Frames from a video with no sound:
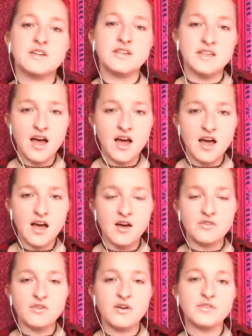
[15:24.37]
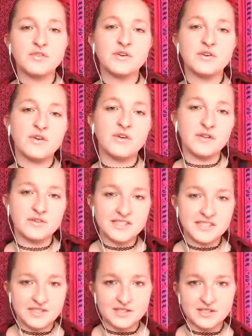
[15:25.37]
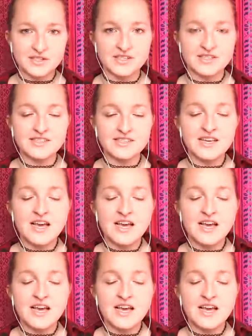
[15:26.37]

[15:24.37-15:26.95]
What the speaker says: the love of your fellow sisters